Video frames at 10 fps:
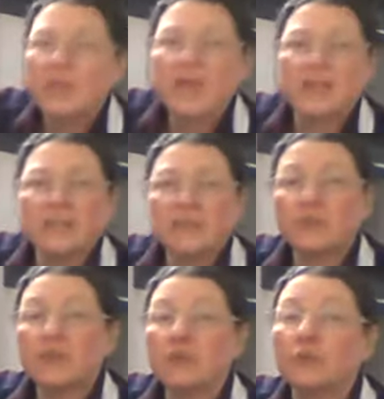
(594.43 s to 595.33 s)
Another
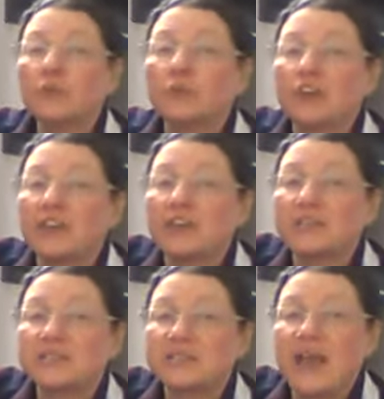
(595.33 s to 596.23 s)
thing, when you're cooking
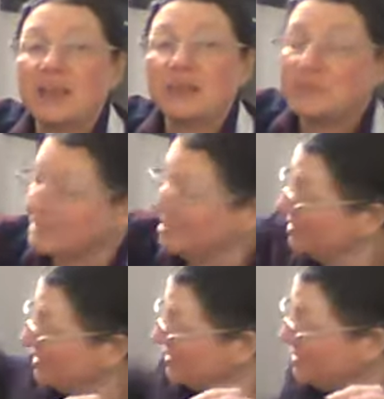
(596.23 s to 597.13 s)
scallops,
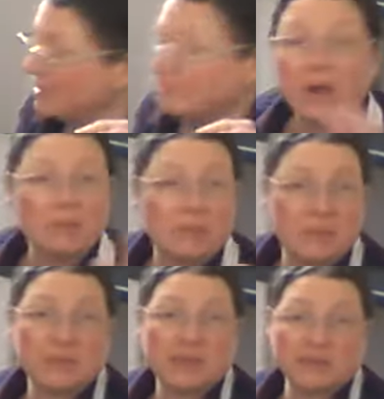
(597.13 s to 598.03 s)
probably
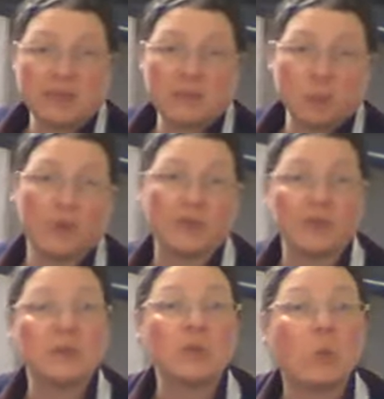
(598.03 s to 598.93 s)
because I boil
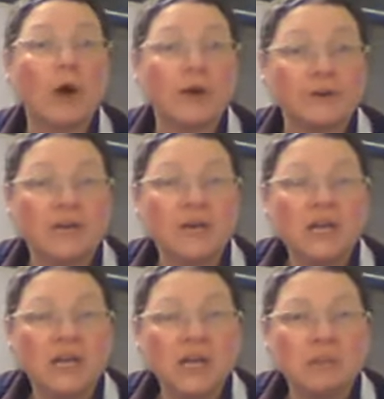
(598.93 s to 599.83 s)
them in the water,
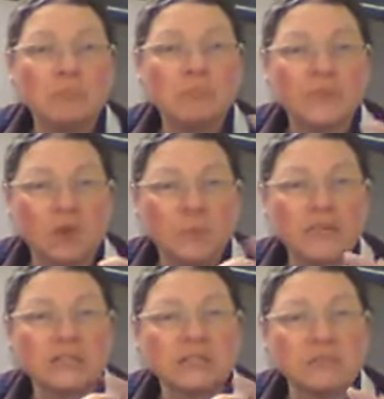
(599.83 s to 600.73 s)
um, there'll be a
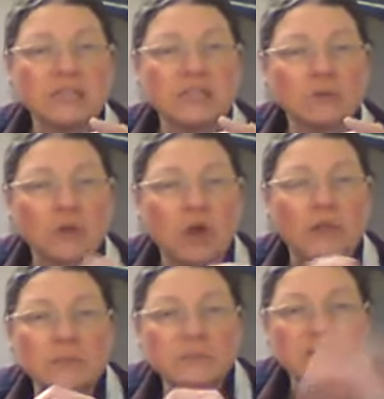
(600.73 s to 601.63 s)
little bit of liquid on
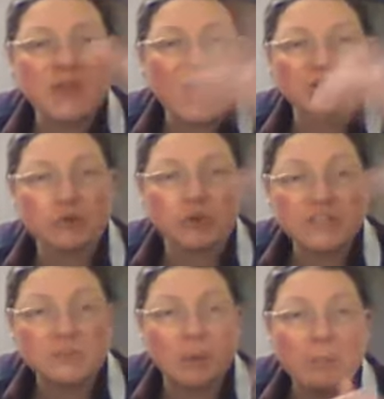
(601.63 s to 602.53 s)
them so that grease will